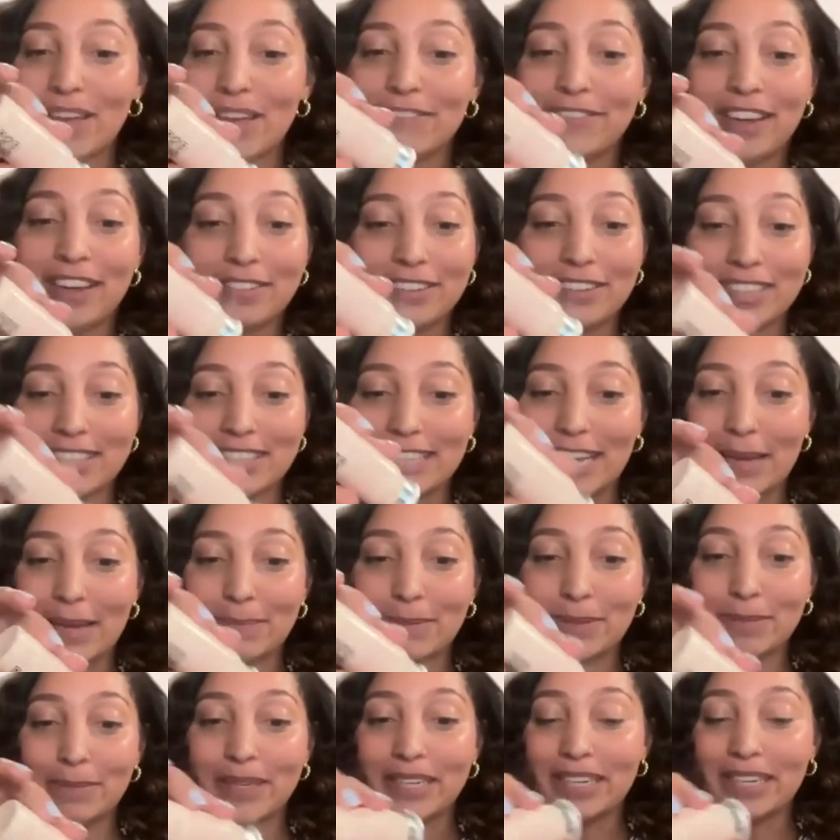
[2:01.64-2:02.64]
my favorite
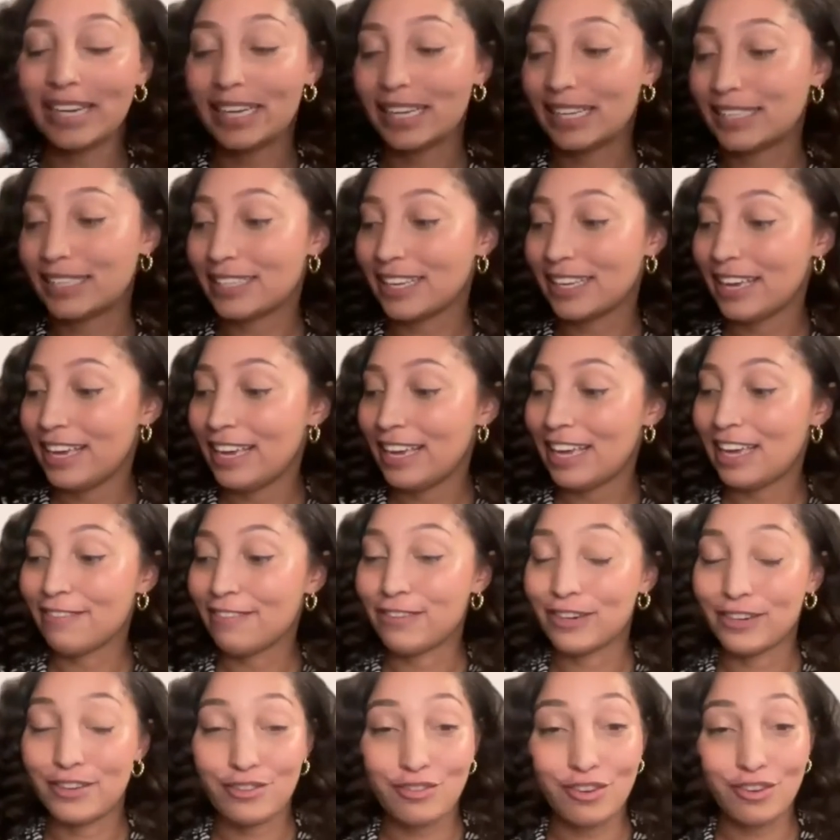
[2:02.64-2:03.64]
steps, because
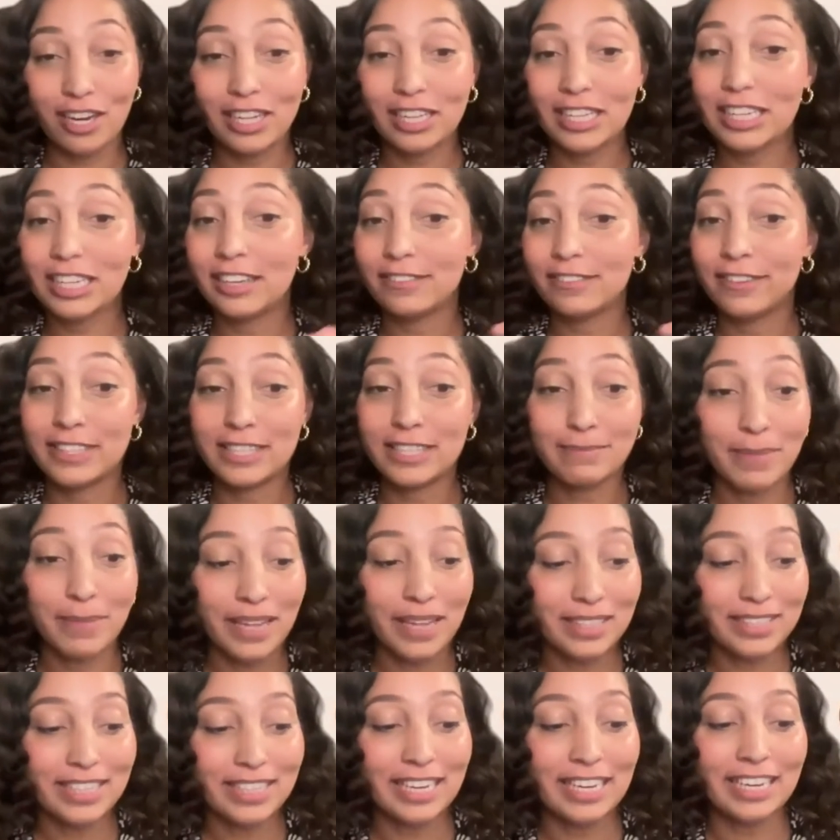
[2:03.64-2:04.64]
if you're struggling, if it's
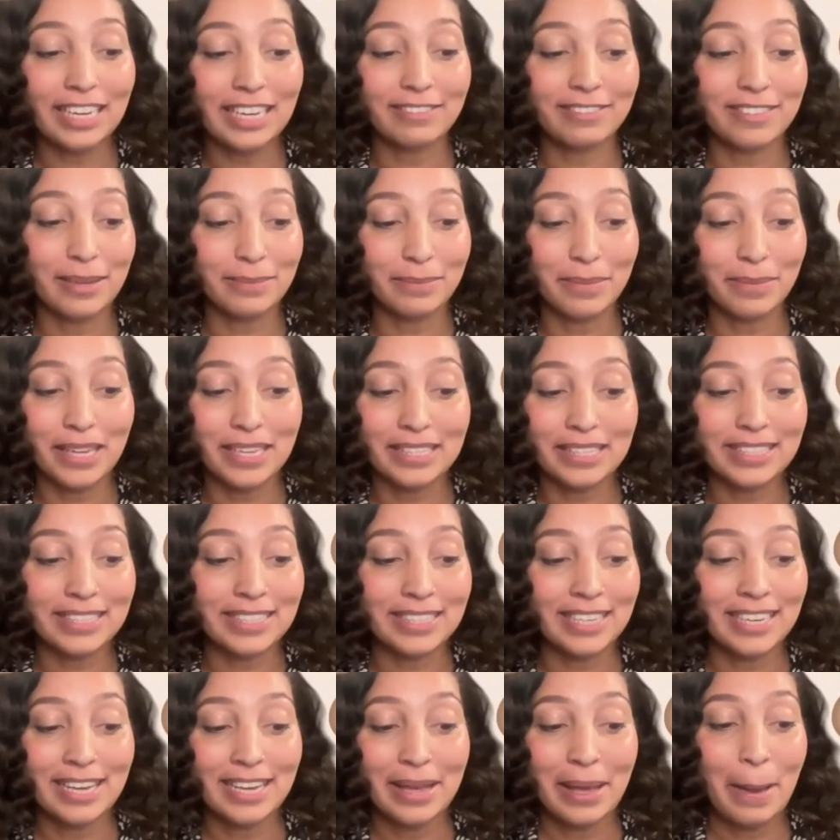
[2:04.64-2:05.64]
melting, if something's